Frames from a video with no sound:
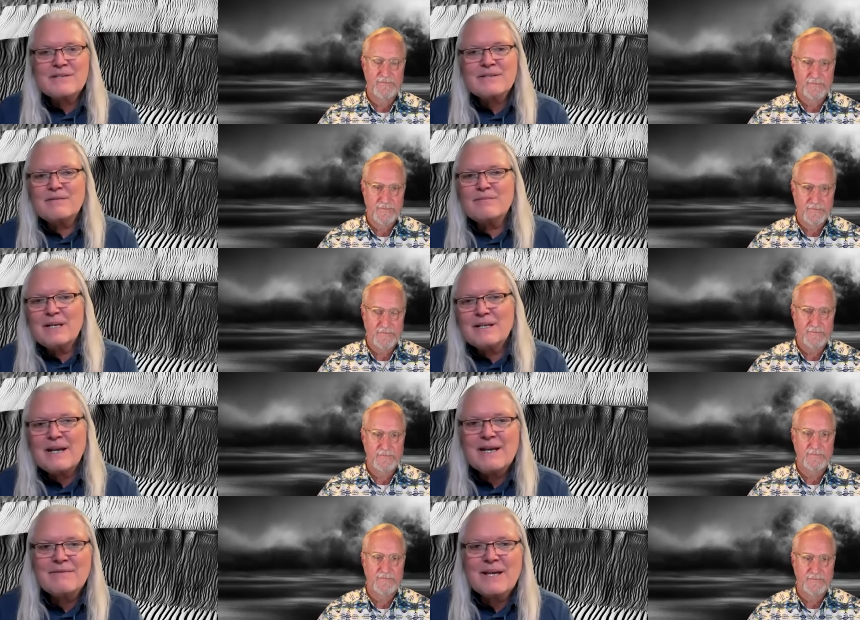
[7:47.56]
Speaker 1: as can be to
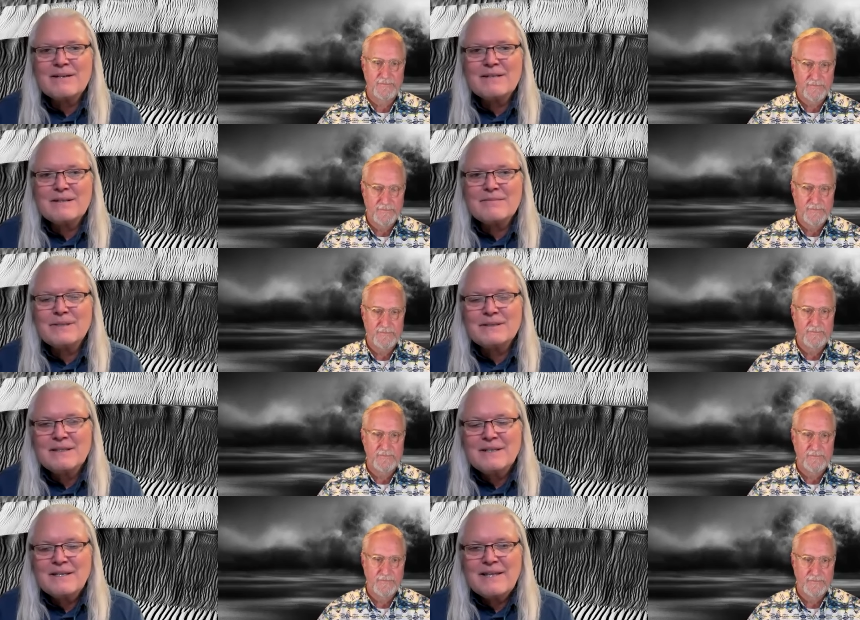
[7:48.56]
have that uh,
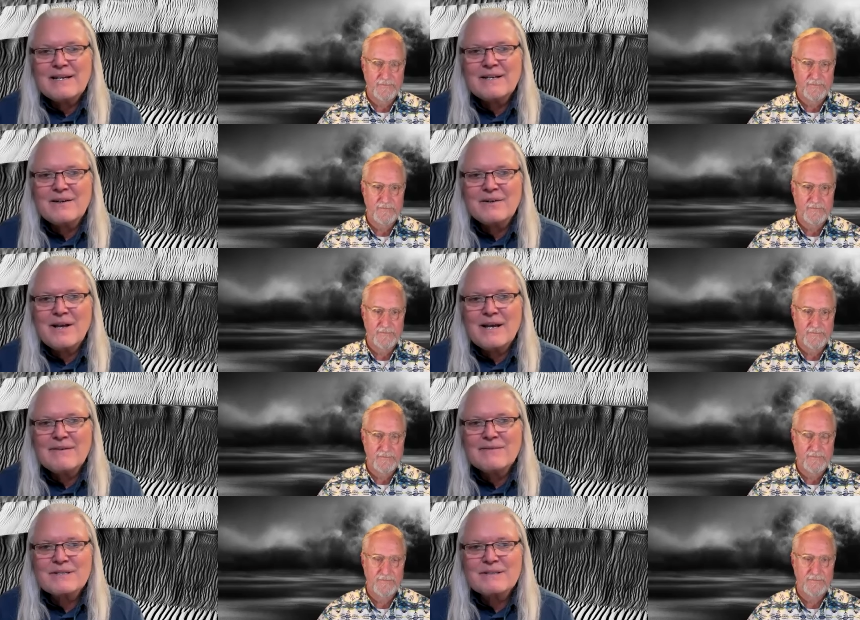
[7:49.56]
that in our
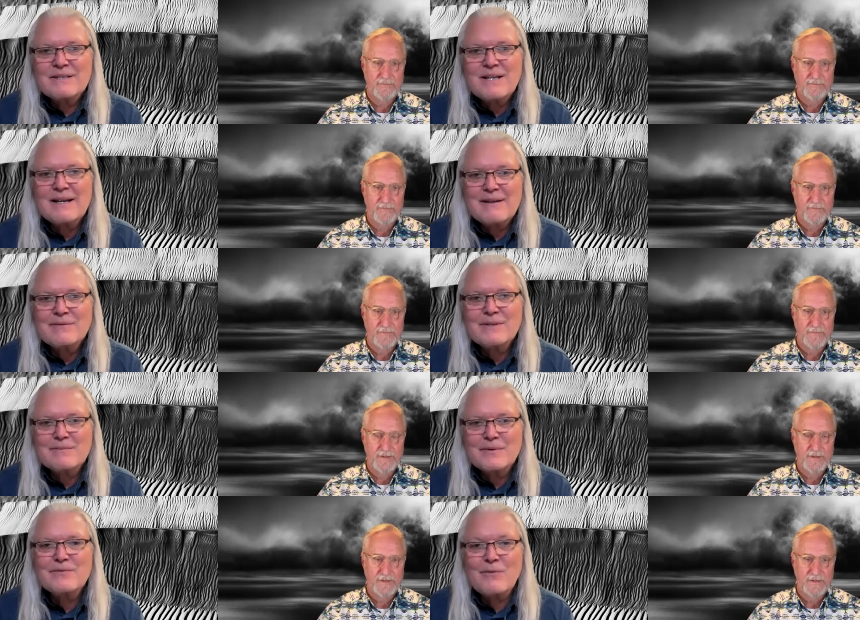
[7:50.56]
lives and not have to
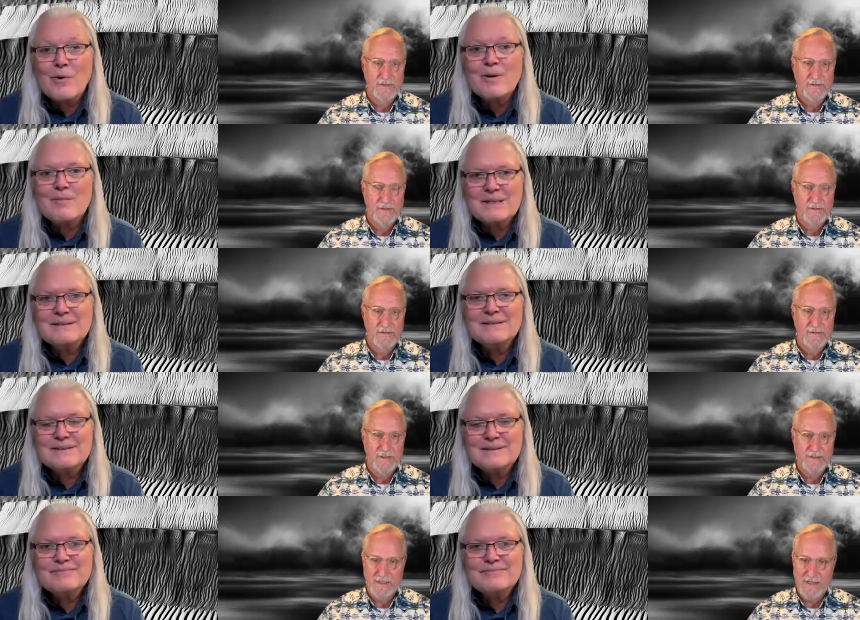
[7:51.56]
perform.
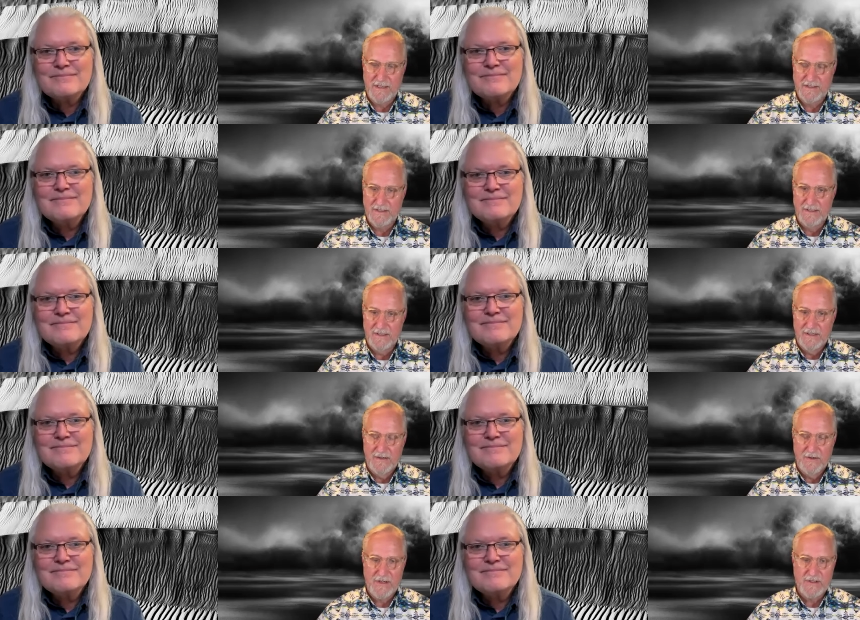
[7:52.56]
It's nice.
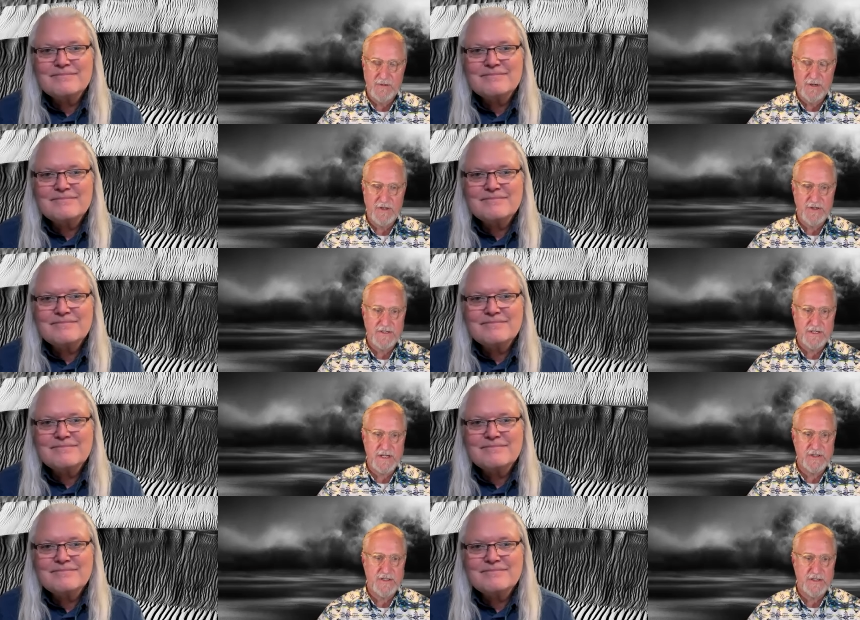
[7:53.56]
Speaker 2: Well, it's been a good
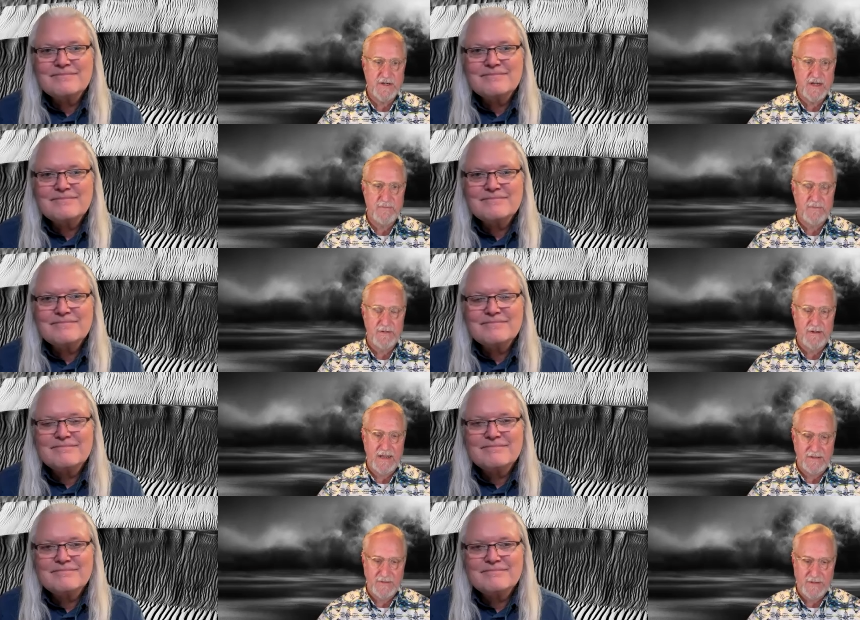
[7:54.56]
session. You know, I,
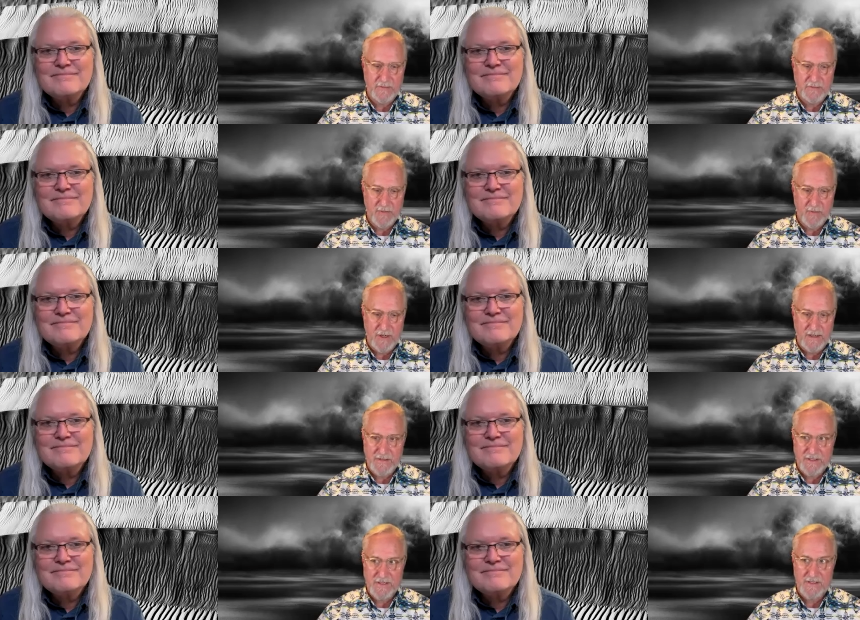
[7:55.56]
uh, it's been
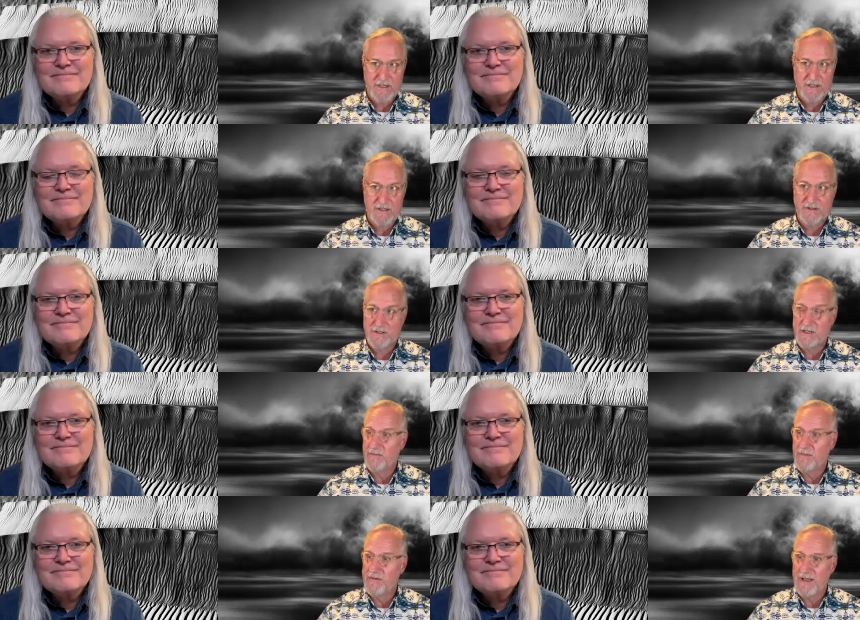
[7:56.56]
what six or
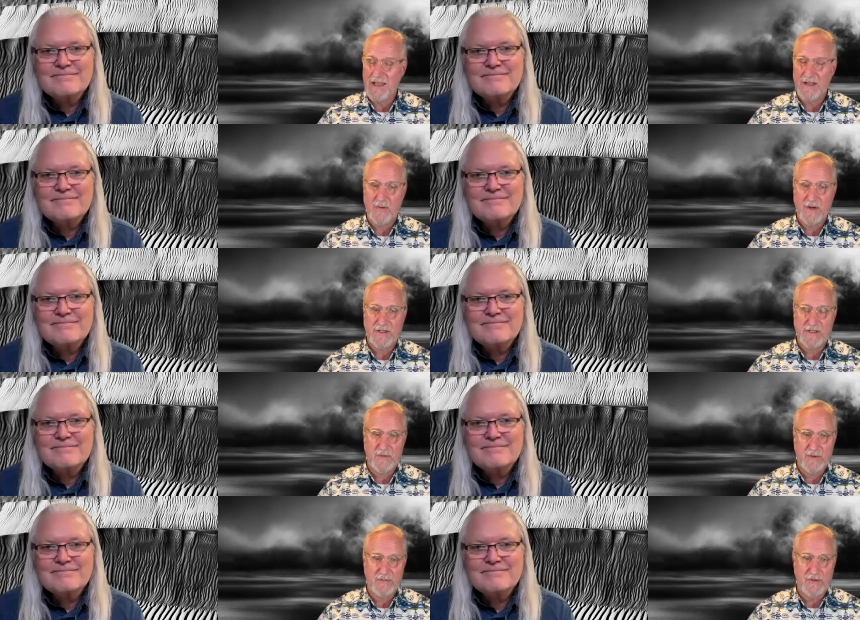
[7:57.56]
seven, maybe eight weeks
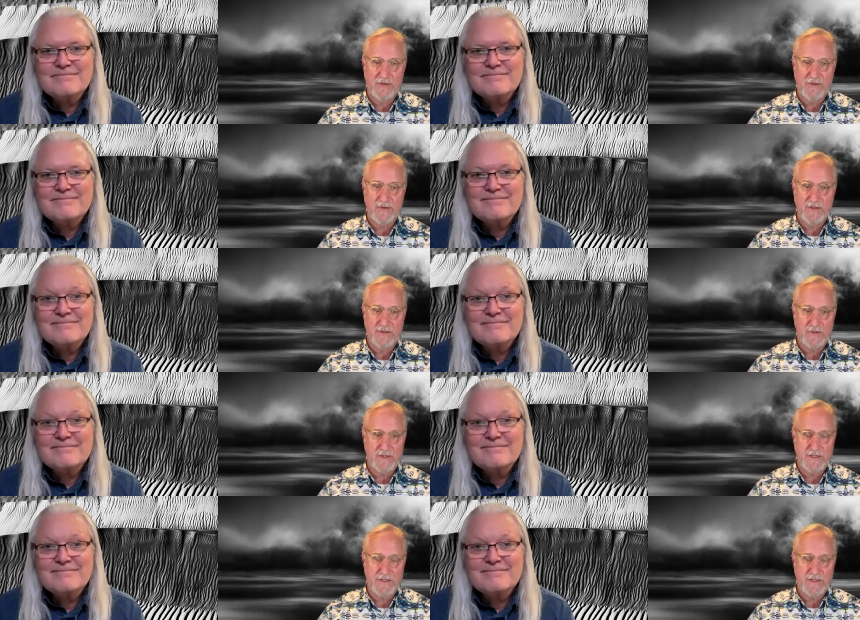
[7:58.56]
that we've been doing these with